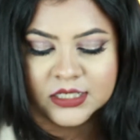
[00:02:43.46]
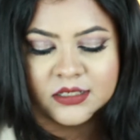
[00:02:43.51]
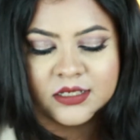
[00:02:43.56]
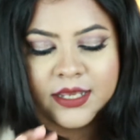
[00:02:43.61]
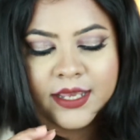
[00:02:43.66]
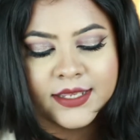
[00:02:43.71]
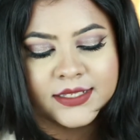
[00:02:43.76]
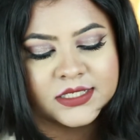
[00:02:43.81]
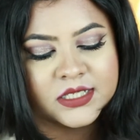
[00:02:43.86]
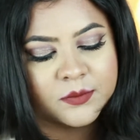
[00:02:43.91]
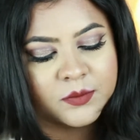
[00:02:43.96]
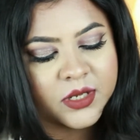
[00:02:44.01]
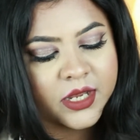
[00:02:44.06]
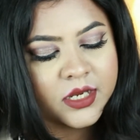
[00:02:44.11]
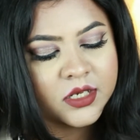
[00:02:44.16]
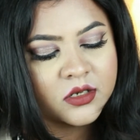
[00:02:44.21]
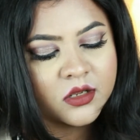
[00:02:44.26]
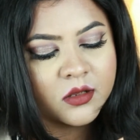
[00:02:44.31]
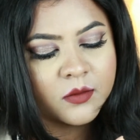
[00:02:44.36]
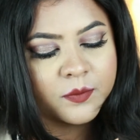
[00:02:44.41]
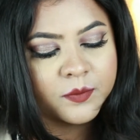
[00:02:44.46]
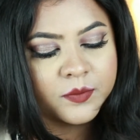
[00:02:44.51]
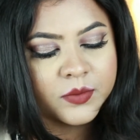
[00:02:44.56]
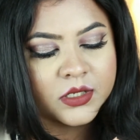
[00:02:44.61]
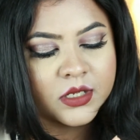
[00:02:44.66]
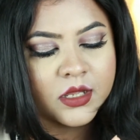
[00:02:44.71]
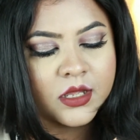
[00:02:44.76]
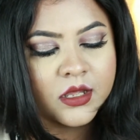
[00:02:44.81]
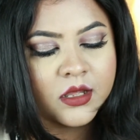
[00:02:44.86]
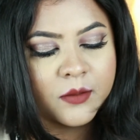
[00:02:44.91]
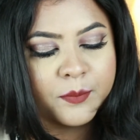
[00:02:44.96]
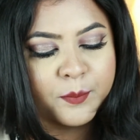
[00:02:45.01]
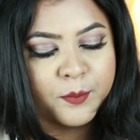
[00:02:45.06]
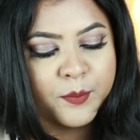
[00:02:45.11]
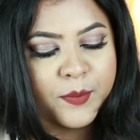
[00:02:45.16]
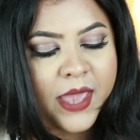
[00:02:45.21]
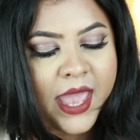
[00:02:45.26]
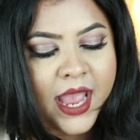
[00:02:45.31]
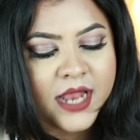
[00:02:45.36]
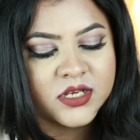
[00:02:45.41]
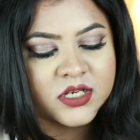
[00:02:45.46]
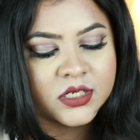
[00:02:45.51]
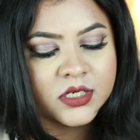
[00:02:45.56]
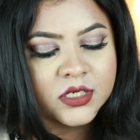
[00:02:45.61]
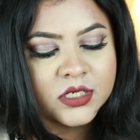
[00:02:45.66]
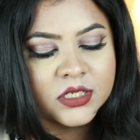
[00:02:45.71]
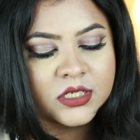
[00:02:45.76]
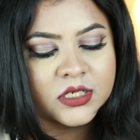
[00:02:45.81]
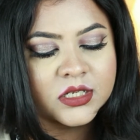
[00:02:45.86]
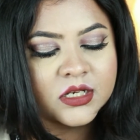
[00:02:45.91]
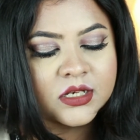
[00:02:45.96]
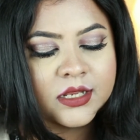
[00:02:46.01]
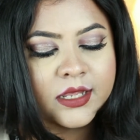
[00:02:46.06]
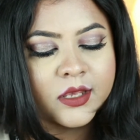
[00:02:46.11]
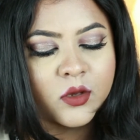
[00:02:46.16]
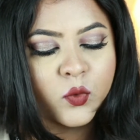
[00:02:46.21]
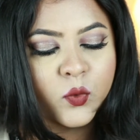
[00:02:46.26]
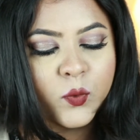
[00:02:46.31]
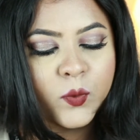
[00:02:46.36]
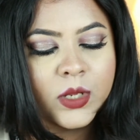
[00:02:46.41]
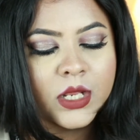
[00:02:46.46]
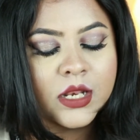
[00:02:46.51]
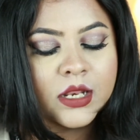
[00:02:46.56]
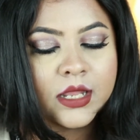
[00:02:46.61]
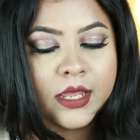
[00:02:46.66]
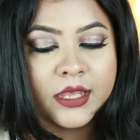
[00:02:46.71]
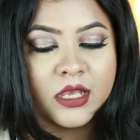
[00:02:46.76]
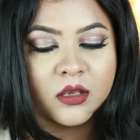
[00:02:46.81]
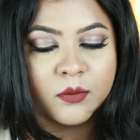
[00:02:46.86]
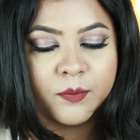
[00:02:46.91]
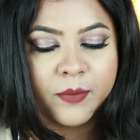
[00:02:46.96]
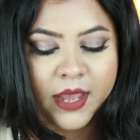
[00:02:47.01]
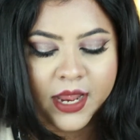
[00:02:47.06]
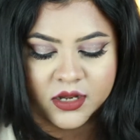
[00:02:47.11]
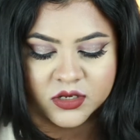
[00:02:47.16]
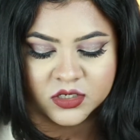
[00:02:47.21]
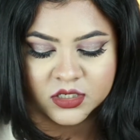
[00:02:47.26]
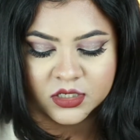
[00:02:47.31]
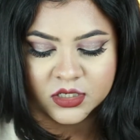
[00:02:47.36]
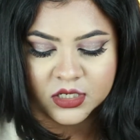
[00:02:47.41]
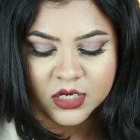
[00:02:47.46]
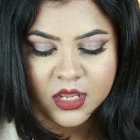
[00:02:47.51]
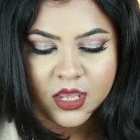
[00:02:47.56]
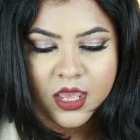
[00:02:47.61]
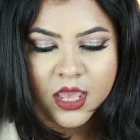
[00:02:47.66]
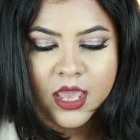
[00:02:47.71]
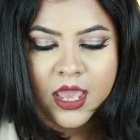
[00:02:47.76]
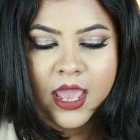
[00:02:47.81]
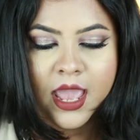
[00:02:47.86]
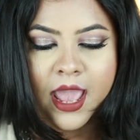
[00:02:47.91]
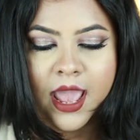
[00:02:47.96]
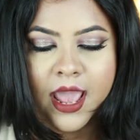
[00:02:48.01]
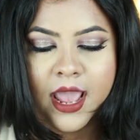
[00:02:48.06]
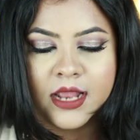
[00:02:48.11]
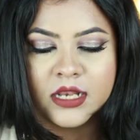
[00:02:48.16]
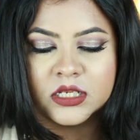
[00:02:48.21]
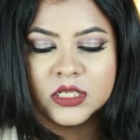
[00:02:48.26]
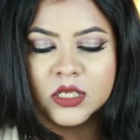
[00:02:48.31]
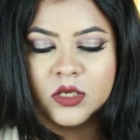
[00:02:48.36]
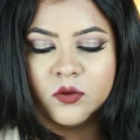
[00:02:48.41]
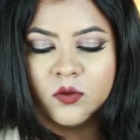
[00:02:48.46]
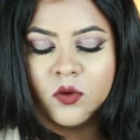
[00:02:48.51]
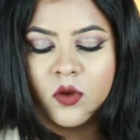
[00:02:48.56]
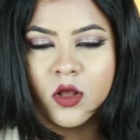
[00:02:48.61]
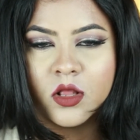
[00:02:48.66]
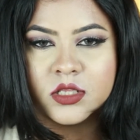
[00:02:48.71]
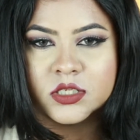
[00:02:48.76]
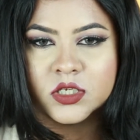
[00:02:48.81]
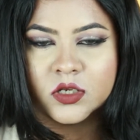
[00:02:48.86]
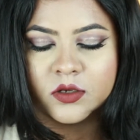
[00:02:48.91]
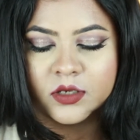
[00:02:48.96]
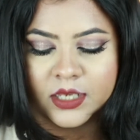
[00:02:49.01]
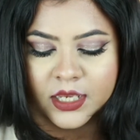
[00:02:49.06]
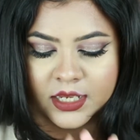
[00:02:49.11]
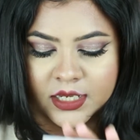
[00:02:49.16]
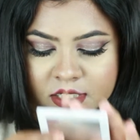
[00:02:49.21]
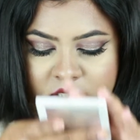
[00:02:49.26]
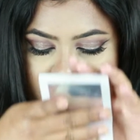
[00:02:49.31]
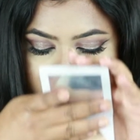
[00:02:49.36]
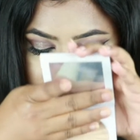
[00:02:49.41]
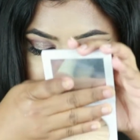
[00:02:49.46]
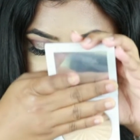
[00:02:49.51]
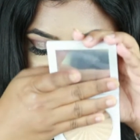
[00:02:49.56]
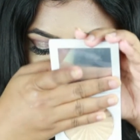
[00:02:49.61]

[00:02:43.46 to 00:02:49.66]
it has some kind of a pattern in it, like wheel like pattern. And you also get